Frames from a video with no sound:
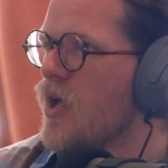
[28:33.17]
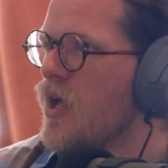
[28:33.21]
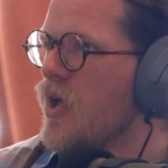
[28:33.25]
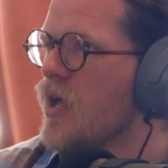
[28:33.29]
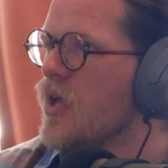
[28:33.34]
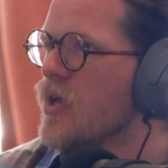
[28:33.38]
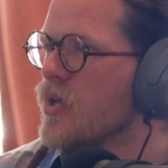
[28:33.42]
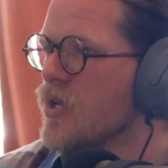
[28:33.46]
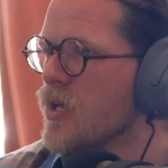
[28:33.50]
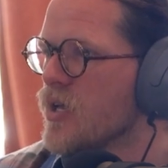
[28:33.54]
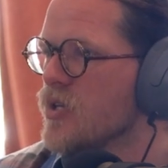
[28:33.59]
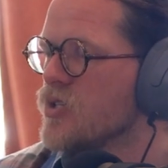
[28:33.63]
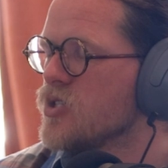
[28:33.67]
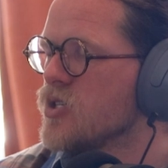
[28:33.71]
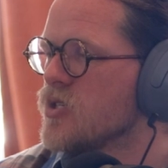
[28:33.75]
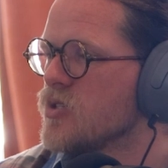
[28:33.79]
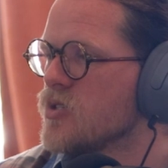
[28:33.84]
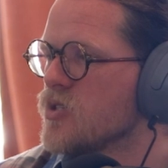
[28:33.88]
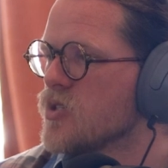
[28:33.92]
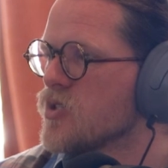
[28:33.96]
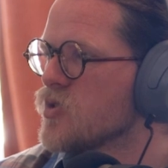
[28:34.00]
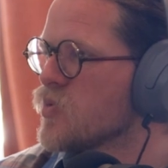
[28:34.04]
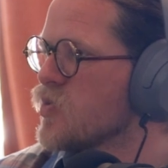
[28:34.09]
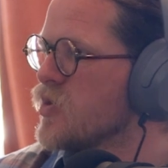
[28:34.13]
agent
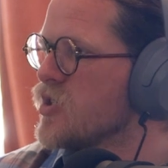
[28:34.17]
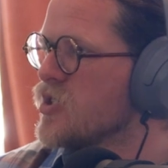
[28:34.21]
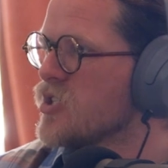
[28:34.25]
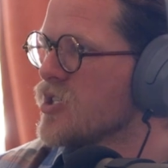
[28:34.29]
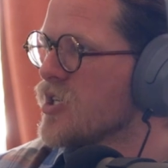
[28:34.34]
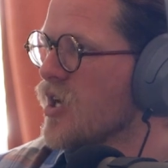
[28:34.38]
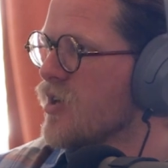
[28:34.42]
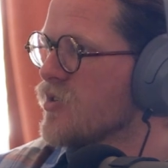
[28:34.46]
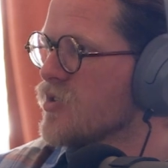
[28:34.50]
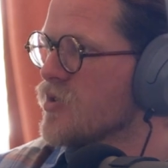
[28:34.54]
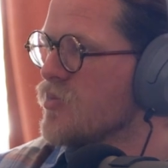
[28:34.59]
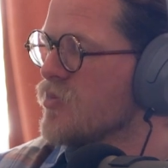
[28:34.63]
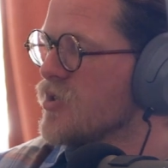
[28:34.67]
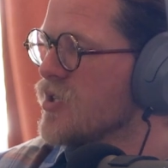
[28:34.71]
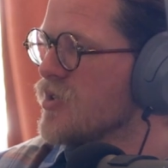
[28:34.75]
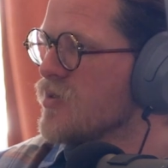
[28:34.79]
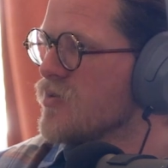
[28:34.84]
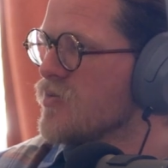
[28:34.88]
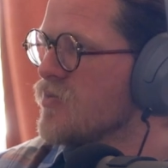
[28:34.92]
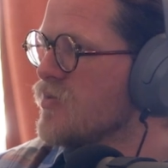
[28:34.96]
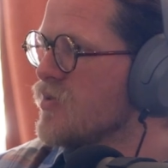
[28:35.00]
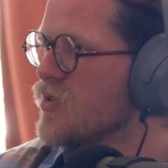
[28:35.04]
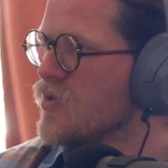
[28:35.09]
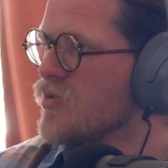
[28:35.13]
just reached out to me,
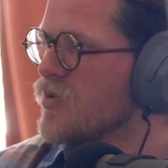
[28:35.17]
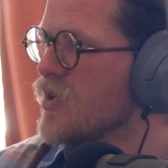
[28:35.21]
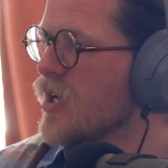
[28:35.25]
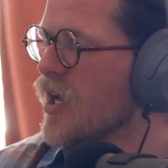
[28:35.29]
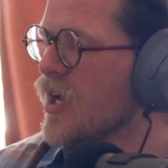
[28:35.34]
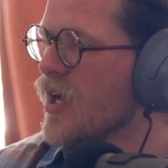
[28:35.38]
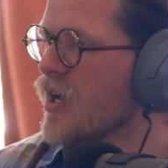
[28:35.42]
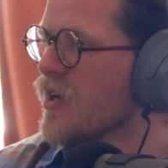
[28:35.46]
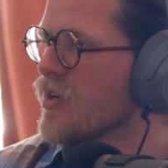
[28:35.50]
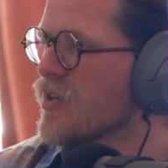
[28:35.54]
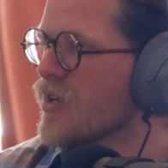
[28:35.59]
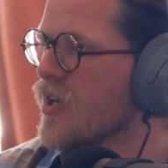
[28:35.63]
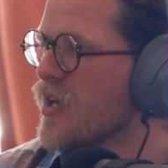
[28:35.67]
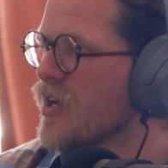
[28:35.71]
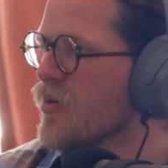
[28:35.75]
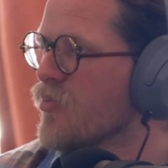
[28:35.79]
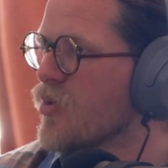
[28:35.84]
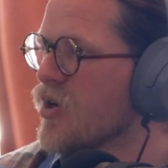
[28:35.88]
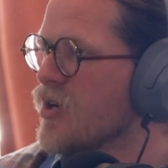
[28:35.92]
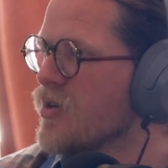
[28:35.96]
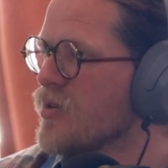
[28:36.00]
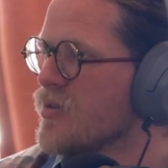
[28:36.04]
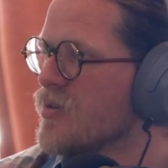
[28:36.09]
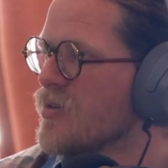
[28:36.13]
knew that I had a
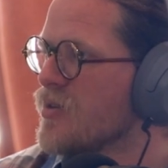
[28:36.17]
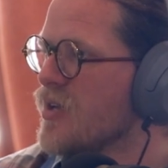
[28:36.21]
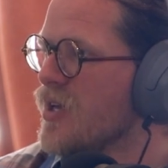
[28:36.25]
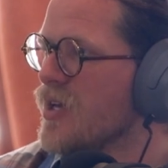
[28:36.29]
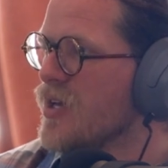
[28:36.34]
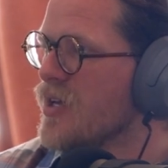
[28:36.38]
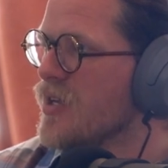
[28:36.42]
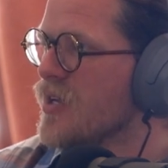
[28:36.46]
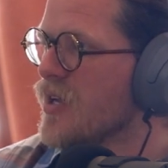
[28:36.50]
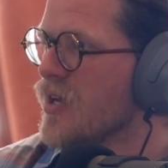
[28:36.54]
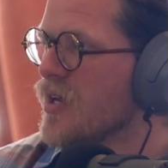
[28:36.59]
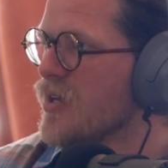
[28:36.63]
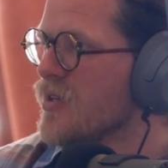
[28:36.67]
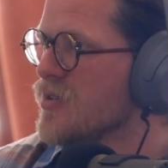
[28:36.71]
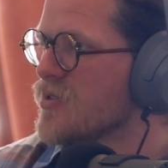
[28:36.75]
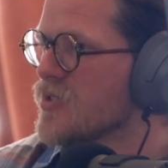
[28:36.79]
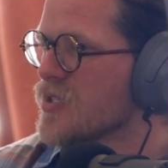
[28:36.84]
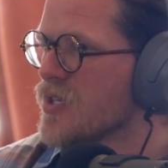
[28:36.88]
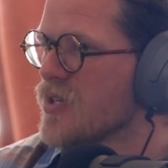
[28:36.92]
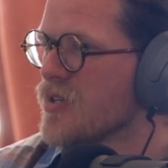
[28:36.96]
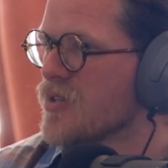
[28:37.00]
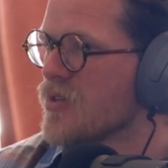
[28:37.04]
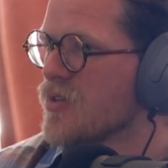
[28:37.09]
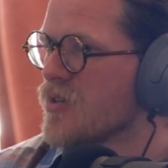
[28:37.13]
camera, and
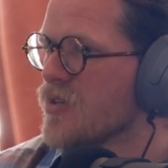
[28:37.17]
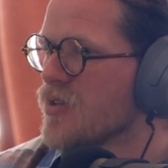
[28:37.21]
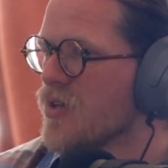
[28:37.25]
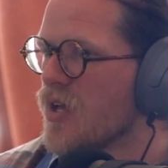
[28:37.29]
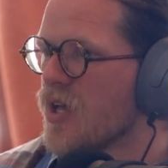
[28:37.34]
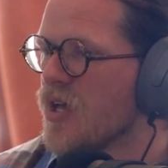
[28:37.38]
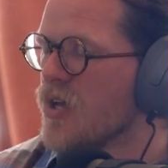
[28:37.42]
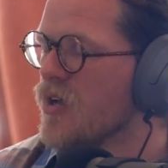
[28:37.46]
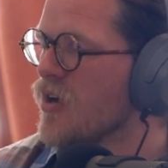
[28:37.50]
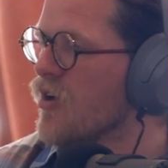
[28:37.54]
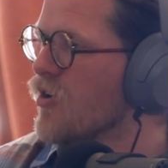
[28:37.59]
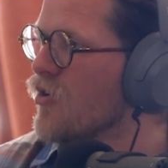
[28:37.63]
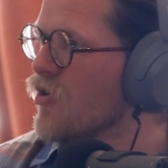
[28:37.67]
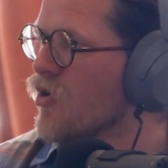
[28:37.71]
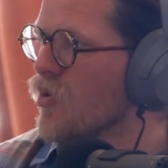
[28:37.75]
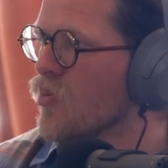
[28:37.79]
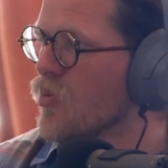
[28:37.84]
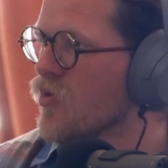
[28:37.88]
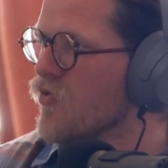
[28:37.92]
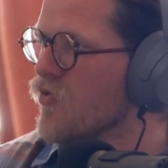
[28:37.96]
said, "Hey, our normal